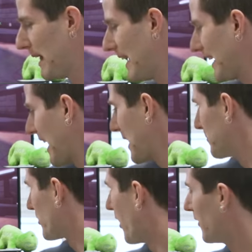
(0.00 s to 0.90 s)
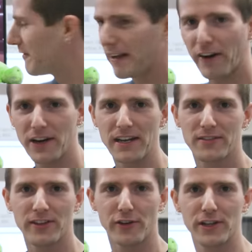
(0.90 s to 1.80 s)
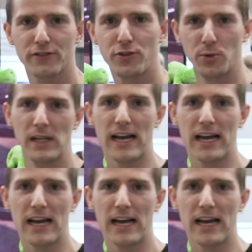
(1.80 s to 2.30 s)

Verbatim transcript: playing games on the very serious tool,